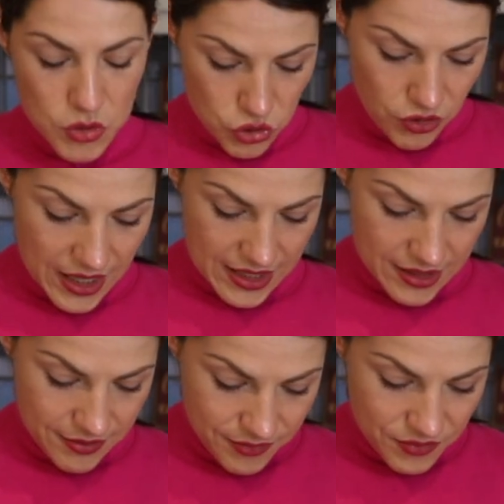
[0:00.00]
to try
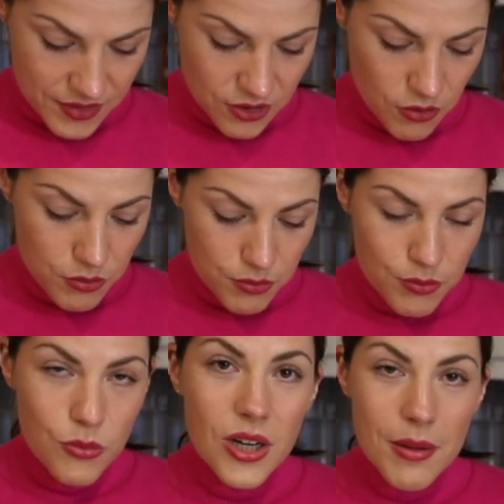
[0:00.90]
it. So,
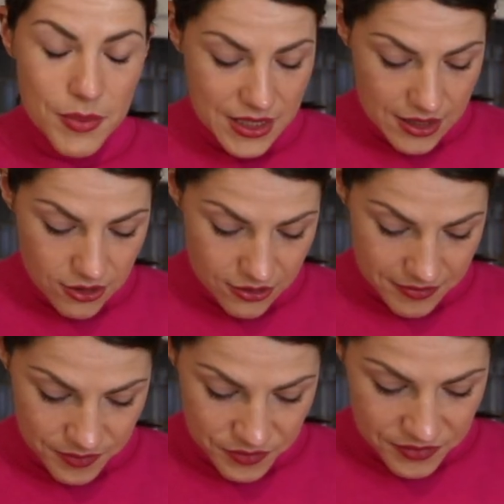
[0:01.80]
buon appetito.
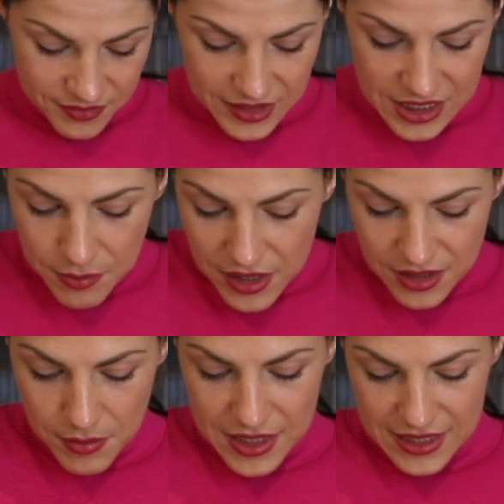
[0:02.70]
It smells
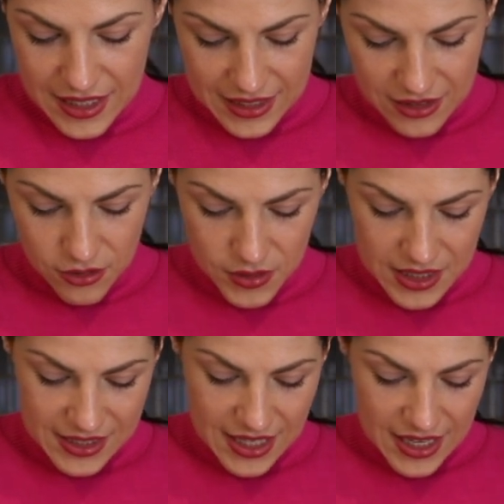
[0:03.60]
amazing, as I already
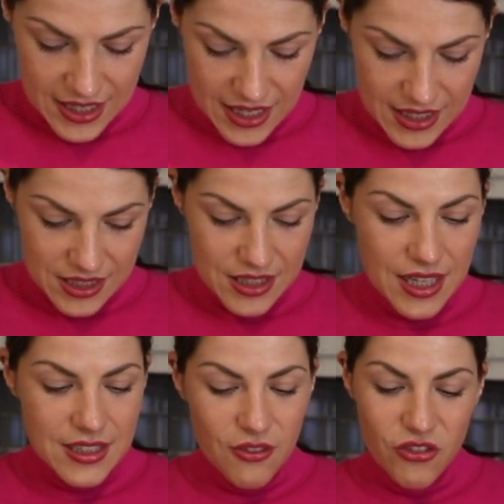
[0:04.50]
said. It's
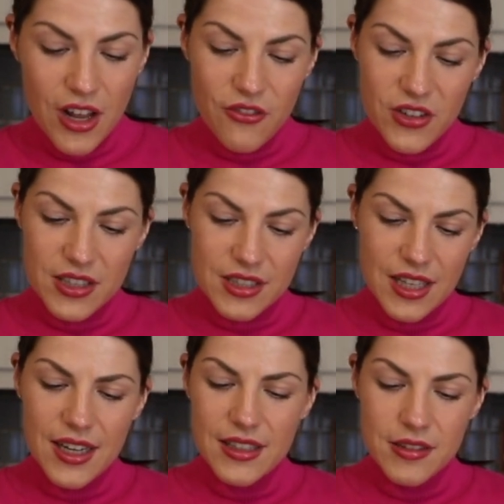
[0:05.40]
nice and fluffy
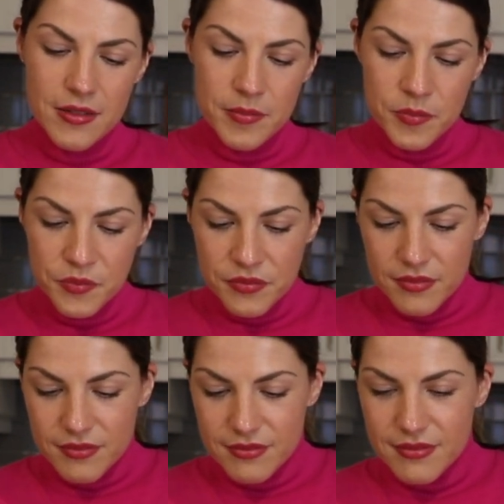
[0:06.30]
inside.
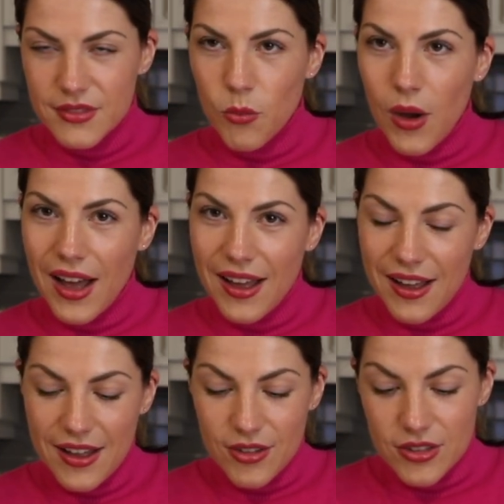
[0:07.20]

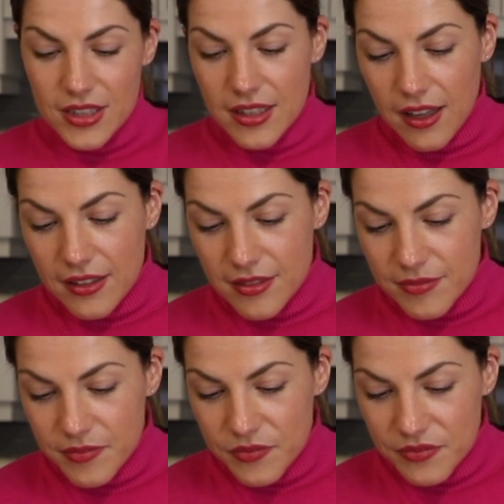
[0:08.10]
Wow, look at that.
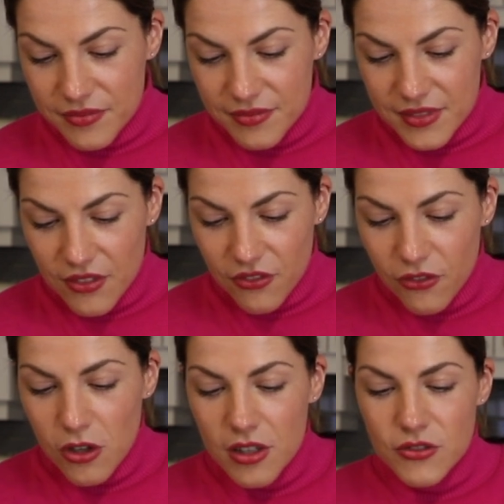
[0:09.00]

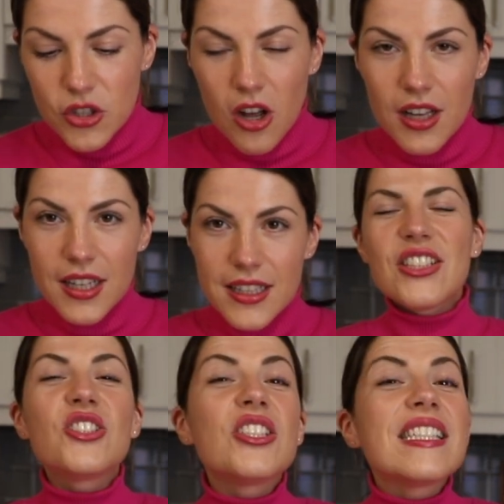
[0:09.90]
Full of chocolate,
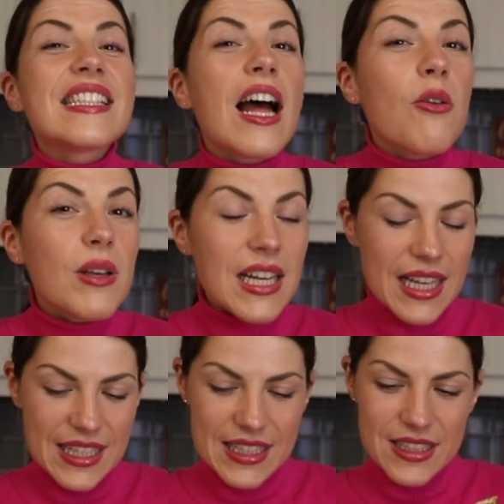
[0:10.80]
just how we
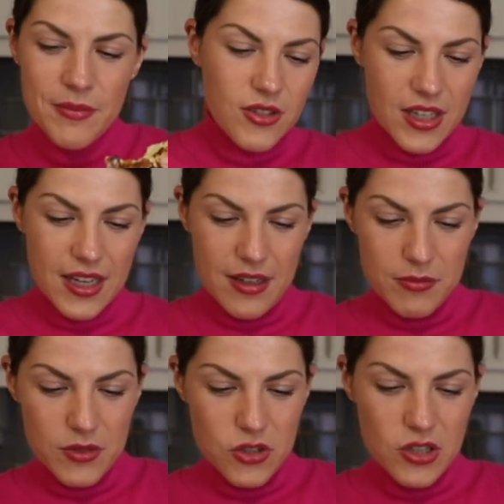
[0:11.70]
like it. Okay,
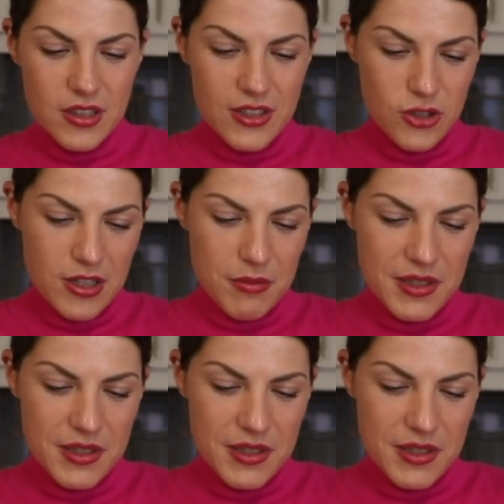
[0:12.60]
I'm just gonna shut up